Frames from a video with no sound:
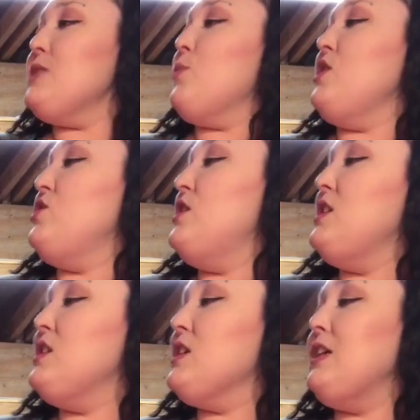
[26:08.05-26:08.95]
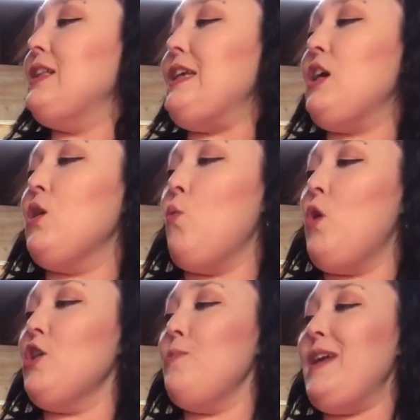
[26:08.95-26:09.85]
Inspirations clear
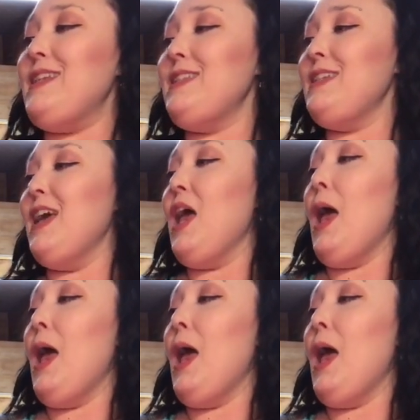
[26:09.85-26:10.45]
water-based